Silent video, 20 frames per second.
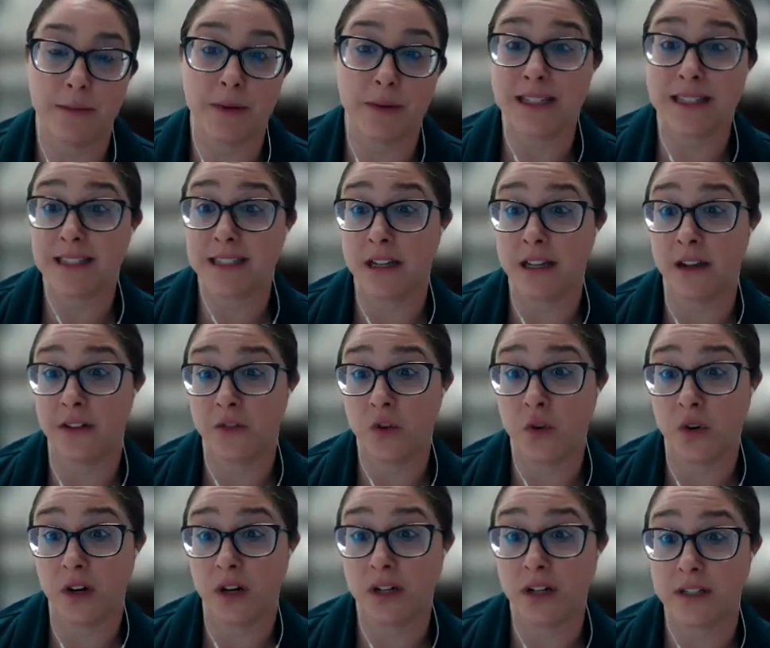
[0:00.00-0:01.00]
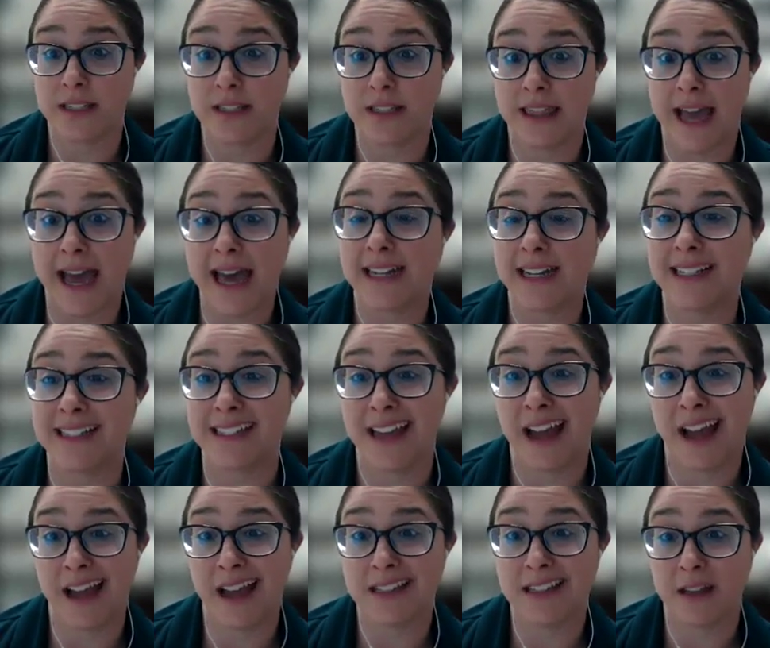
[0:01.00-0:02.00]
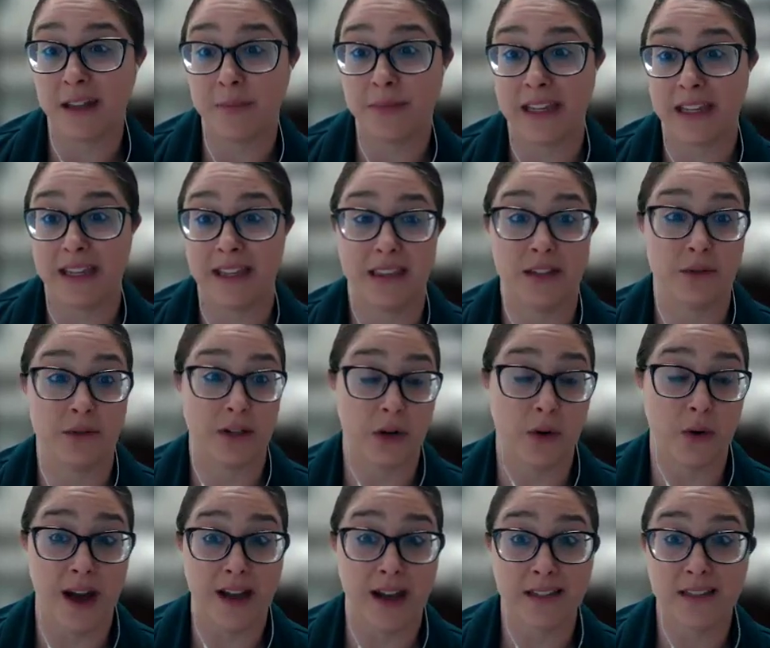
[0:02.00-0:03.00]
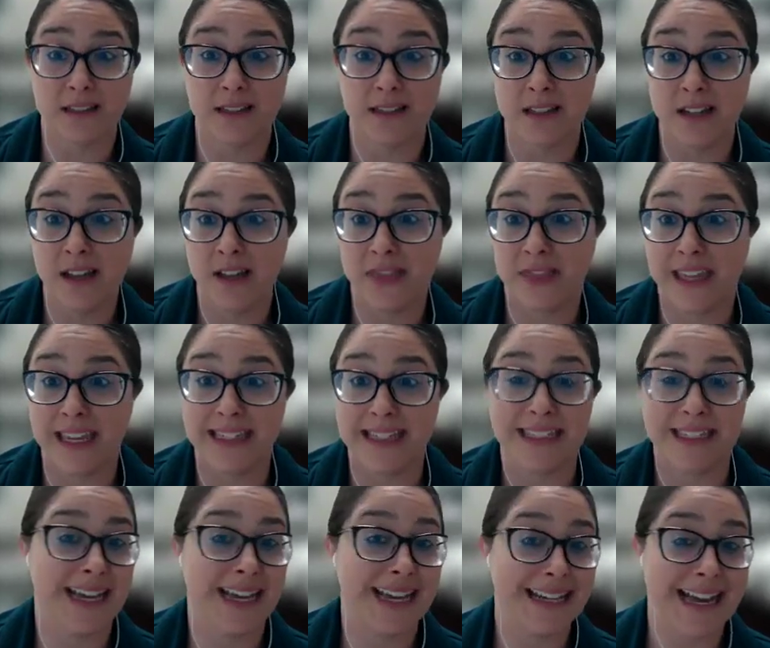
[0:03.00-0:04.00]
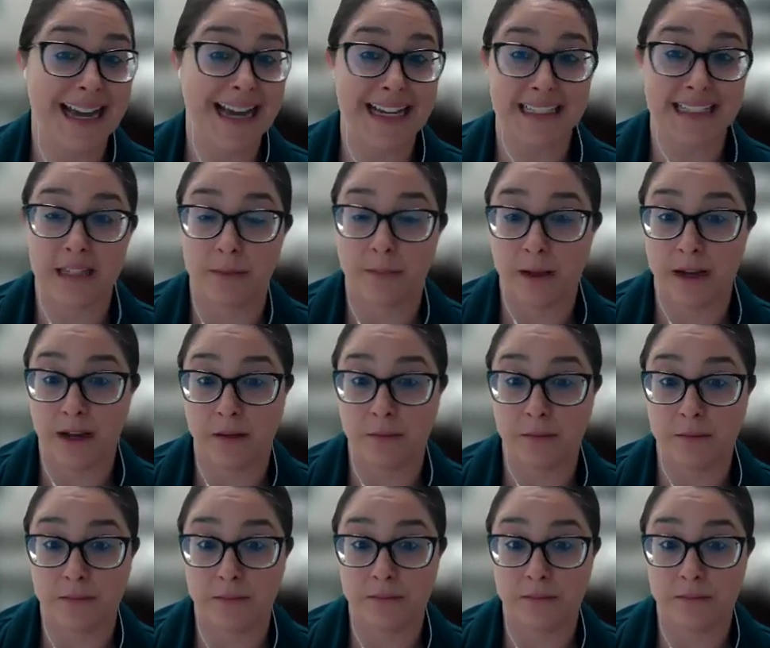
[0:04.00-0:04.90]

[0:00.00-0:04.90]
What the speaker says: because of course that is not something in the request. They did not ask about